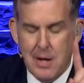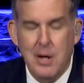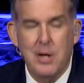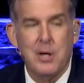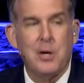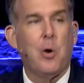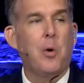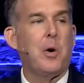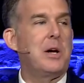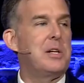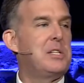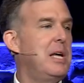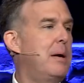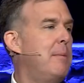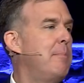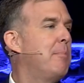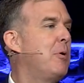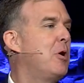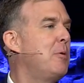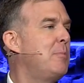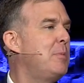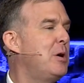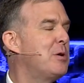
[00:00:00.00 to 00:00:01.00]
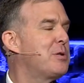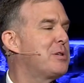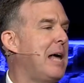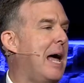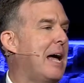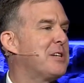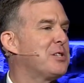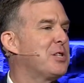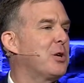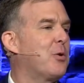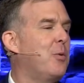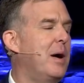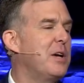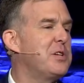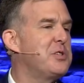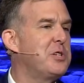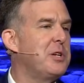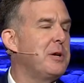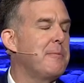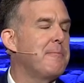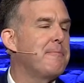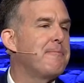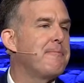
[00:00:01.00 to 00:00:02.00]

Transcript: Corey ten Boom used to ask the question,